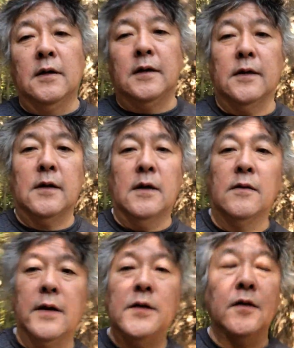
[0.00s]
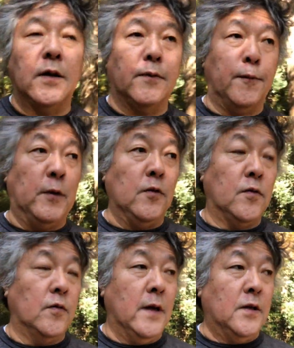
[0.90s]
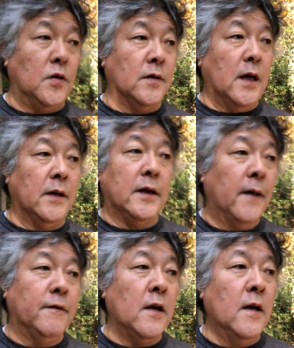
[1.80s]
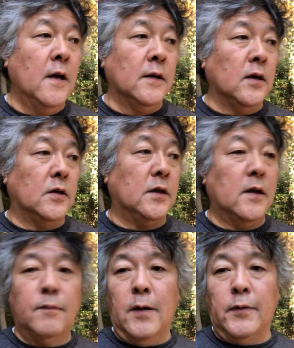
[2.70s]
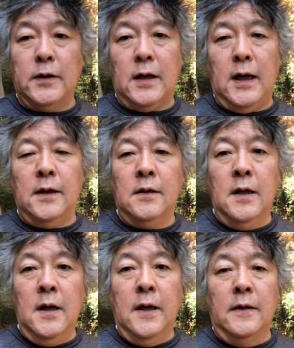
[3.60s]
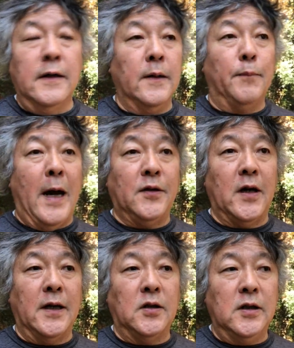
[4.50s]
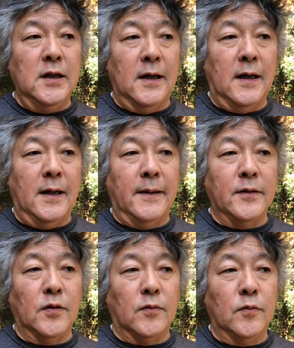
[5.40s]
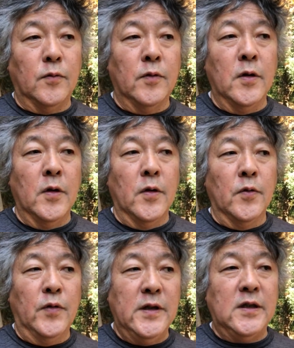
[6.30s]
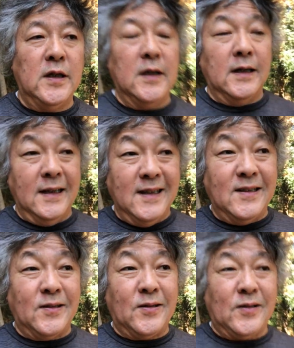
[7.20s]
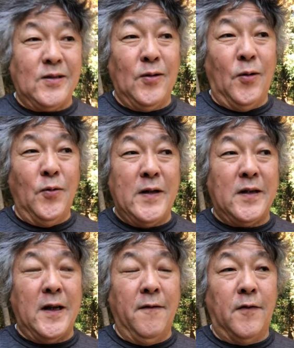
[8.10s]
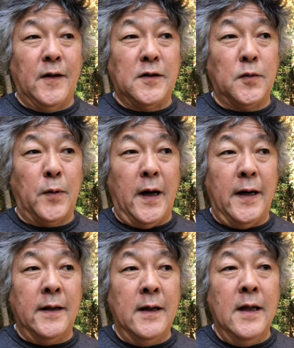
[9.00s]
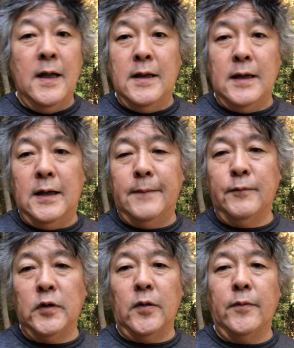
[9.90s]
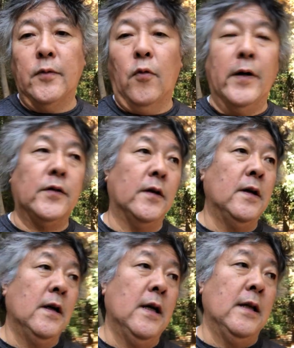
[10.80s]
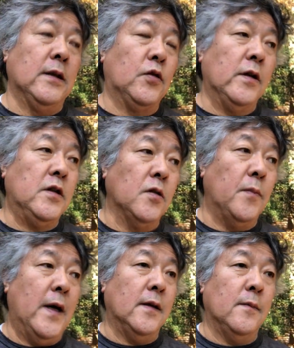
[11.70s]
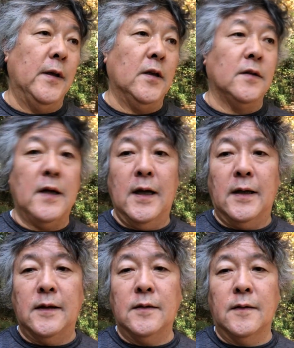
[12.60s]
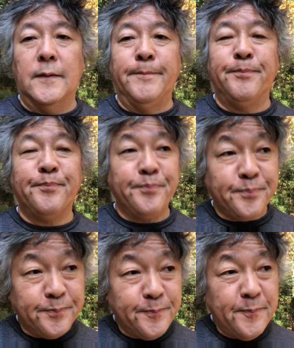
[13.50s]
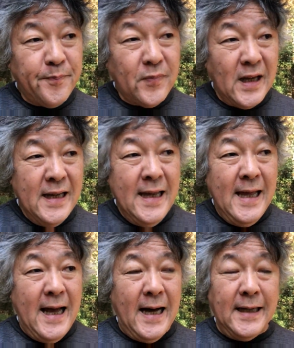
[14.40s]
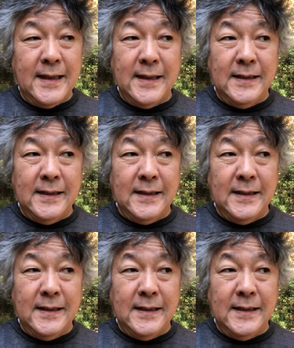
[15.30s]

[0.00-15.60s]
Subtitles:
the relationships between two nations and gives the general public a really bad idea, you know, which is always influenced by the, you know, what the traditional media say. So I